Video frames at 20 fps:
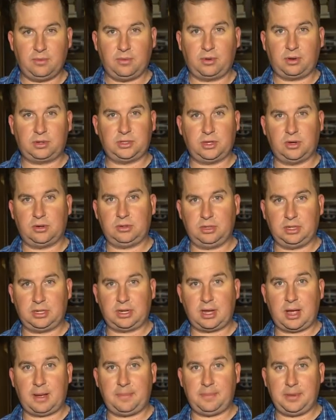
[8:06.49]
We're totally
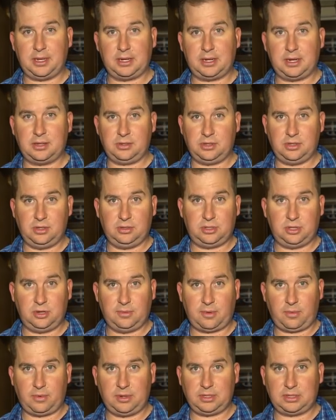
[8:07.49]
copying another
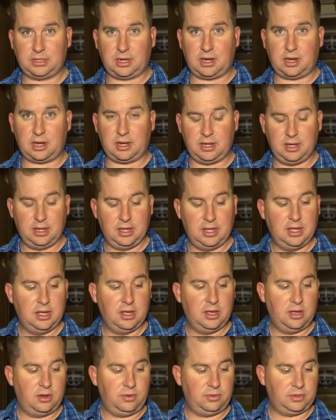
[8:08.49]
YouTuber we saw
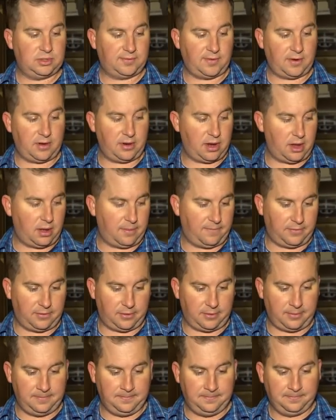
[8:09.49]
who was very
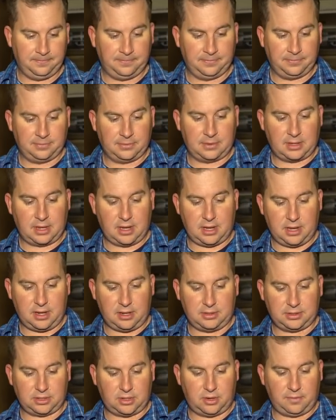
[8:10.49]
helpful.
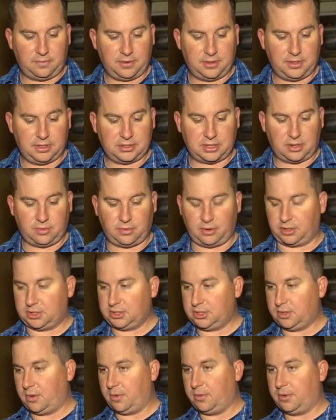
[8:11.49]
So hopefully this all works.
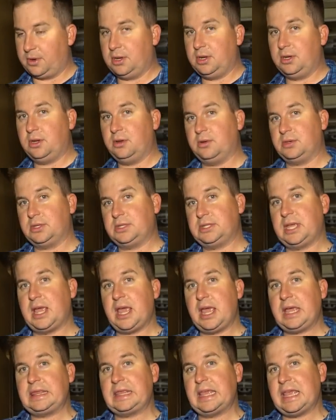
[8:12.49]
So what we're going to do is
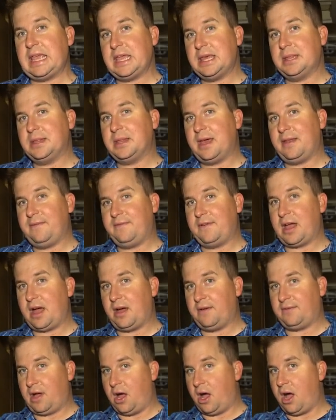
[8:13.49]
take the inlet
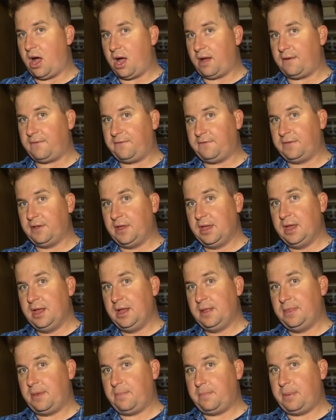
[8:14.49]
valve off
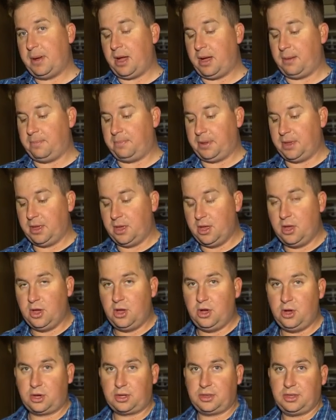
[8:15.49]
the pump,
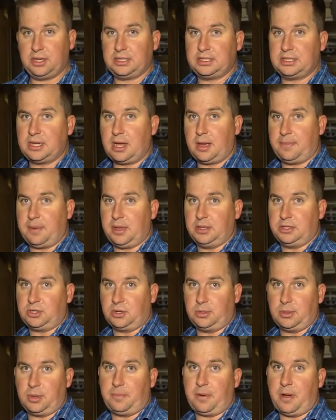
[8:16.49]
hook this up, and
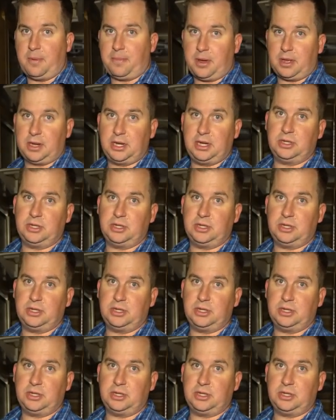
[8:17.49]
turn the pump on.